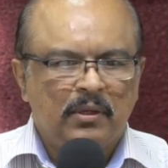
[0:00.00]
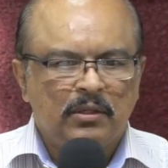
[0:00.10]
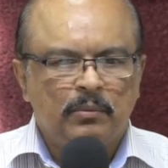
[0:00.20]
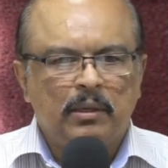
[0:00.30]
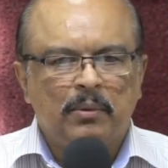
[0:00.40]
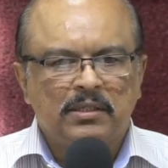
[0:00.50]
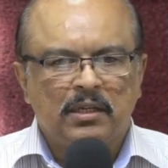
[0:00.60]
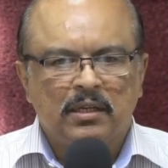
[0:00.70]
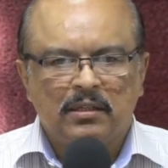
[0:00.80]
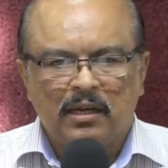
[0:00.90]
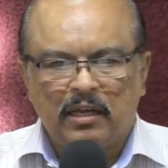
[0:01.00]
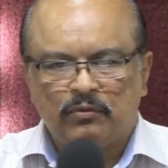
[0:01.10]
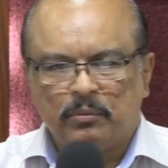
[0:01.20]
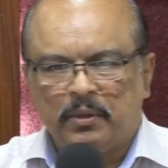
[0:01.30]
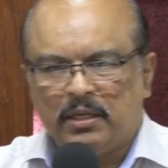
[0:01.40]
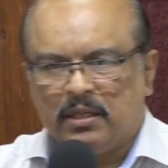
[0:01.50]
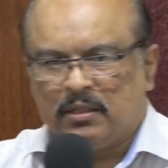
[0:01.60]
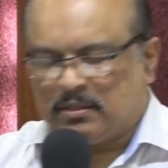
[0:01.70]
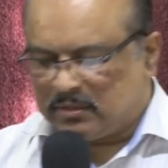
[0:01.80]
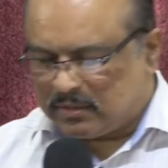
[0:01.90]
to be a blessing in the life of many
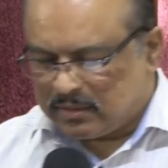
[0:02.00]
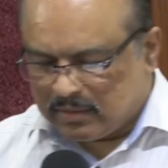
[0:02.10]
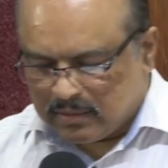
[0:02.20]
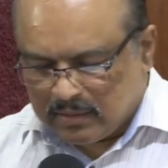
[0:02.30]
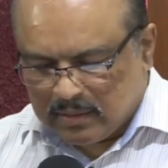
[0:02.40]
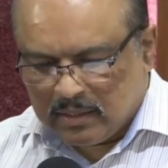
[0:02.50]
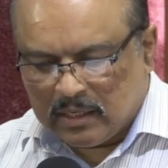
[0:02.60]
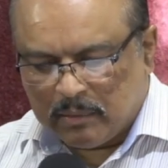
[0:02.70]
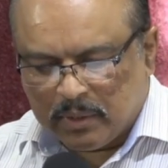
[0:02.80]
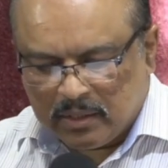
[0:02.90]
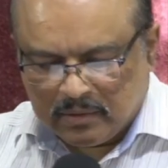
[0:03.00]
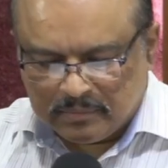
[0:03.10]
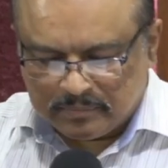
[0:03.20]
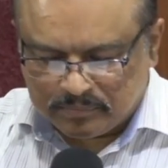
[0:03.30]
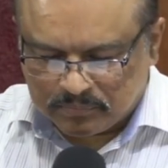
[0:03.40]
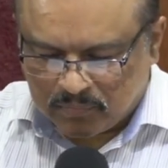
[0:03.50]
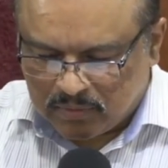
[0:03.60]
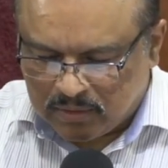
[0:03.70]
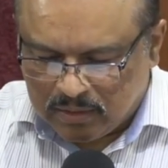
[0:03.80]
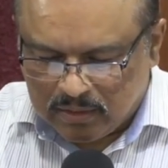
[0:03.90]
others. Amen.
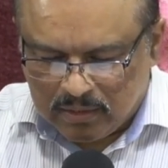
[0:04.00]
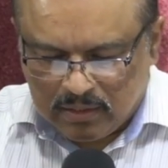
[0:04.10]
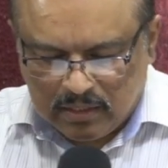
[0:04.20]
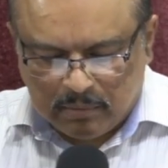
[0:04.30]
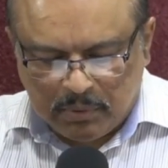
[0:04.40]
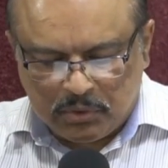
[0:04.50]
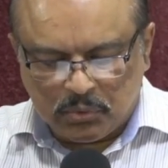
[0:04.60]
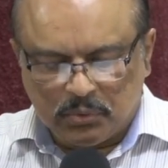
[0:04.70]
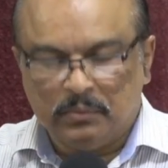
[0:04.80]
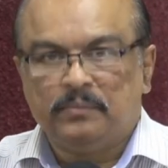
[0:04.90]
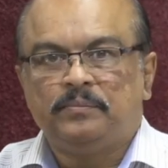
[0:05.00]
Number two,